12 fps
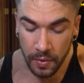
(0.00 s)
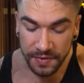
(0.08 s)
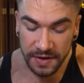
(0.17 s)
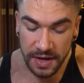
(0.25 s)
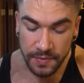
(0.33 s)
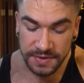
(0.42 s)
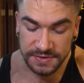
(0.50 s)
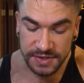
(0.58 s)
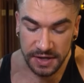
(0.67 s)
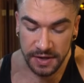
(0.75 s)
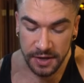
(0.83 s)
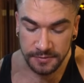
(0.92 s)
One thing I will
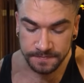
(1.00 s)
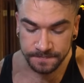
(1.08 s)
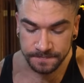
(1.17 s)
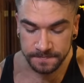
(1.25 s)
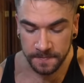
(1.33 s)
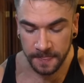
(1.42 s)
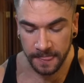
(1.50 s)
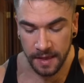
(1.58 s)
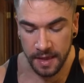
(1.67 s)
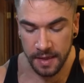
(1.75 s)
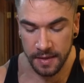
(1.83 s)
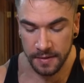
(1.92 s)
say though,
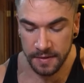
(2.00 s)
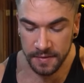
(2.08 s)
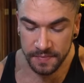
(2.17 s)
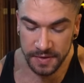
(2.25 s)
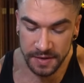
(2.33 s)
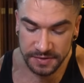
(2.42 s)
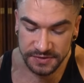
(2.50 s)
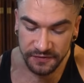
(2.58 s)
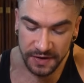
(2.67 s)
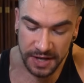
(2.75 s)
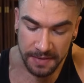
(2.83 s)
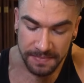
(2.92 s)
it was
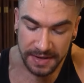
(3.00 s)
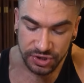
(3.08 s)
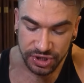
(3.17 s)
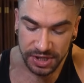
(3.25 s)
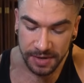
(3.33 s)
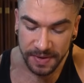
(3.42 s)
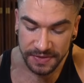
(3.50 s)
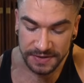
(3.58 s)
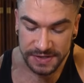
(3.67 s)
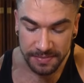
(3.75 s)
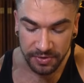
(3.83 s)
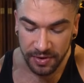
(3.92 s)
funny I mentioned it about the
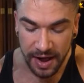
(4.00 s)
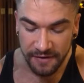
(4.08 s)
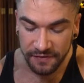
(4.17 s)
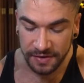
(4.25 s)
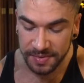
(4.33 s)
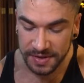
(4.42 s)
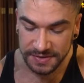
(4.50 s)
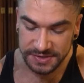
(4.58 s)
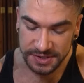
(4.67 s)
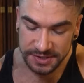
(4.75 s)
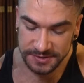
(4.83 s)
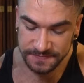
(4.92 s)
demographic, because
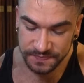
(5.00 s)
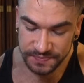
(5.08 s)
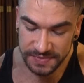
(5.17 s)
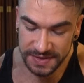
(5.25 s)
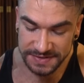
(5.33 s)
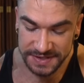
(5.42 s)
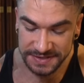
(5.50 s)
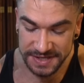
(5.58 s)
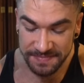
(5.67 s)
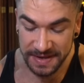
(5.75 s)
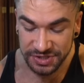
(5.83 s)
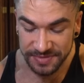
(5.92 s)
since I
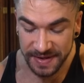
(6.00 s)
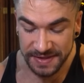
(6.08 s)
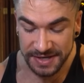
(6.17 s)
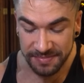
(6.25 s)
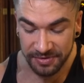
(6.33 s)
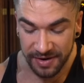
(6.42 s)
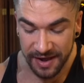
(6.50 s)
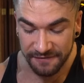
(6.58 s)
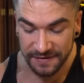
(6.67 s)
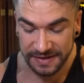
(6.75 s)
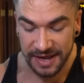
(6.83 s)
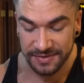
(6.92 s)
mentioned about the
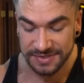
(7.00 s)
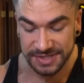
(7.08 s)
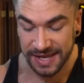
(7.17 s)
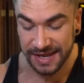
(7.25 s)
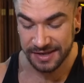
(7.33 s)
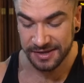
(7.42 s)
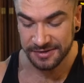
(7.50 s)
demographic, now it's like